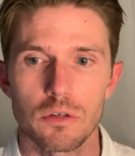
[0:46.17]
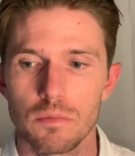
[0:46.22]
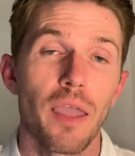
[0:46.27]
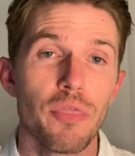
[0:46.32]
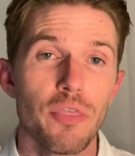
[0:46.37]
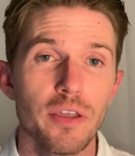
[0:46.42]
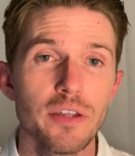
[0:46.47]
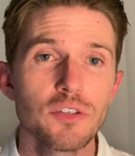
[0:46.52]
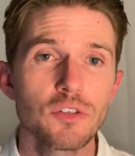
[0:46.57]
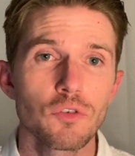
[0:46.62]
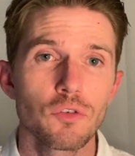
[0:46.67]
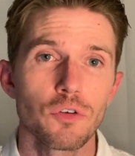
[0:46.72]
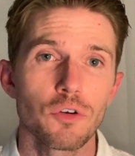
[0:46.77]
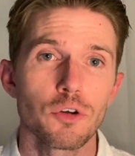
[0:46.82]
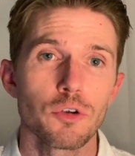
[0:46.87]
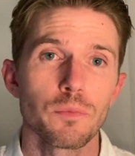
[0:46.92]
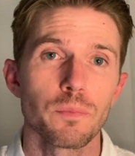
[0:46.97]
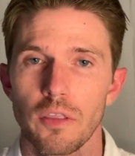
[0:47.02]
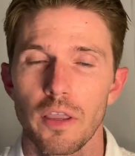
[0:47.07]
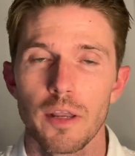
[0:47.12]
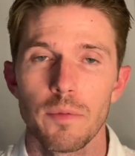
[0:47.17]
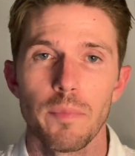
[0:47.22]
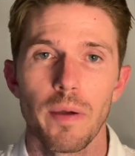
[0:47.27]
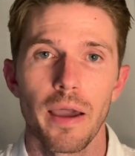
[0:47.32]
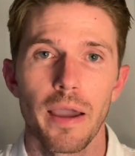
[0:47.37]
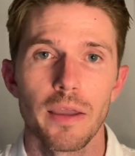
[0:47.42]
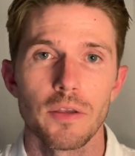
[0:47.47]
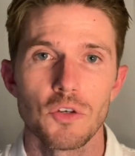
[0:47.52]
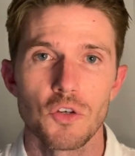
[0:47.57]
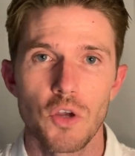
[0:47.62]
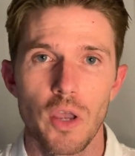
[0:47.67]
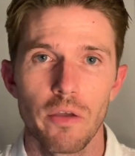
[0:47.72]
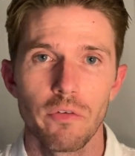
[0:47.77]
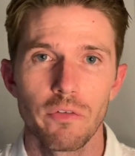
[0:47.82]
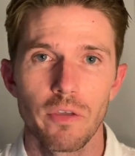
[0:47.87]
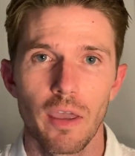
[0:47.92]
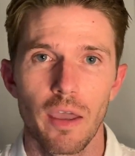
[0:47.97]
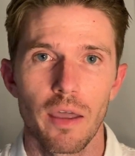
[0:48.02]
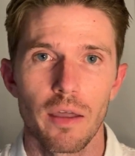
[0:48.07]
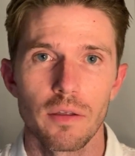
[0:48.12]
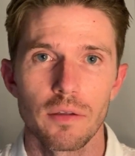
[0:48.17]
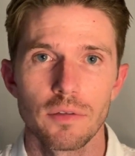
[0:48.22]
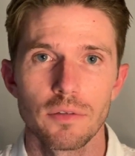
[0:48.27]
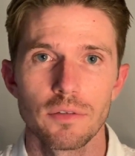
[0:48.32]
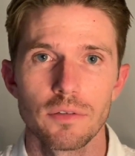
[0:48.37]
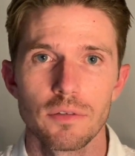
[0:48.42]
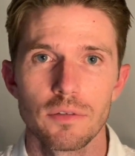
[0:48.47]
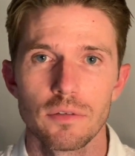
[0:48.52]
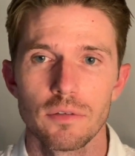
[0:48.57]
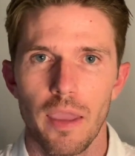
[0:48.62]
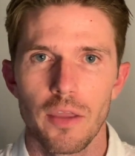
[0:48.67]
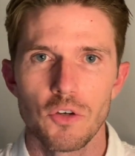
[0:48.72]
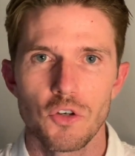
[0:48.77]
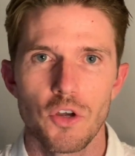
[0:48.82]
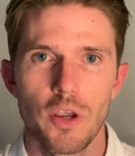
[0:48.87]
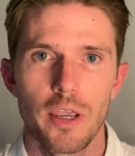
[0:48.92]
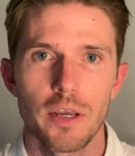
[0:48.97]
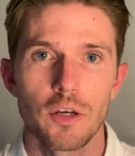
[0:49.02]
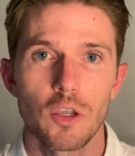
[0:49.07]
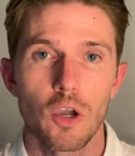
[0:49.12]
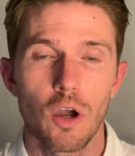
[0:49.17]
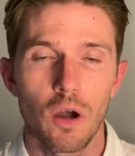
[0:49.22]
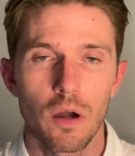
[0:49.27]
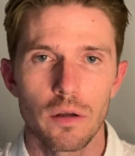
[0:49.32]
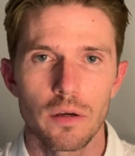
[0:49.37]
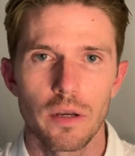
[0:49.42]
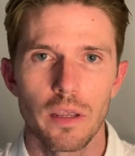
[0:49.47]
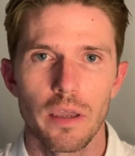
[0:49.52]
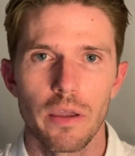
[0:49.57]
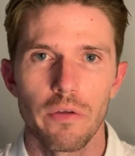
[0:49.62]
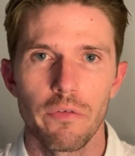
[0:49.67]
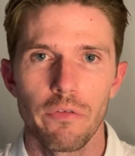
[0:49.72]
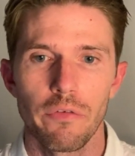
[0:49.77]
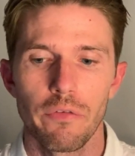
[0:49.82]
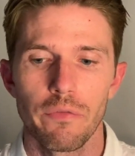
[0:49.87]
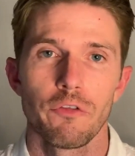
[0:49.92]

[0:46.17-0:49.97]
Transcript: And this group, led by Jeff Gels and Jane Kondev